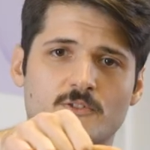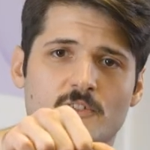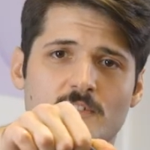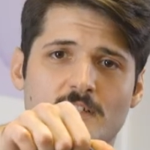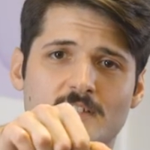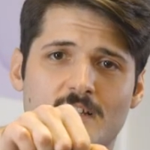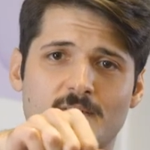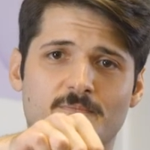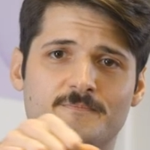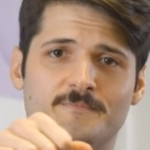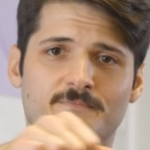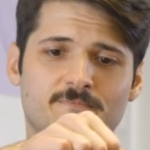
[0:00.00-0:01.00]
just like that.
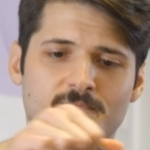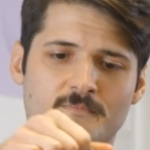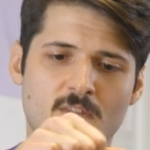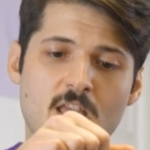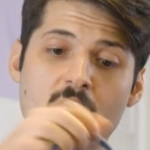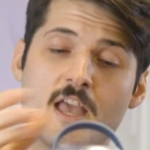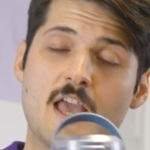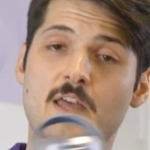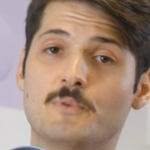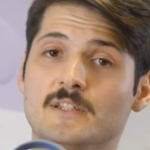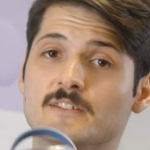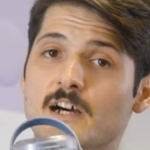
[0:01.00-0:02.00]

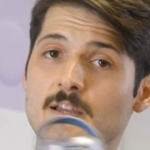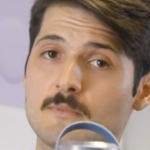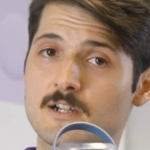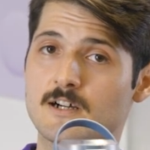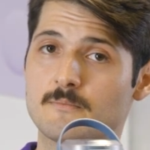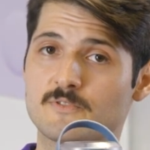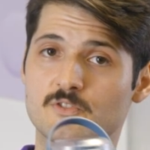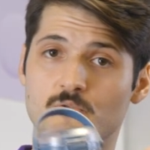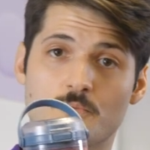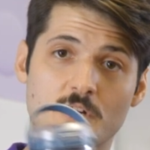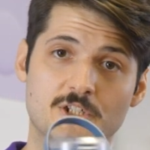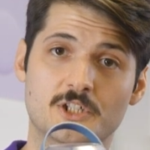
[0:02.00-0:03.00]
And when time comes
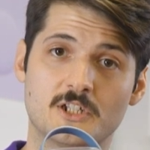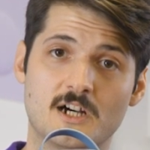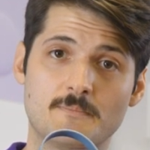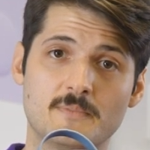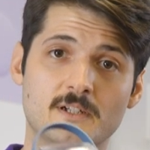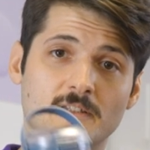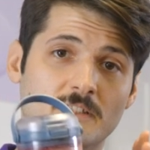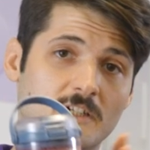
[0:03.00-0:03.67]
to wash it up,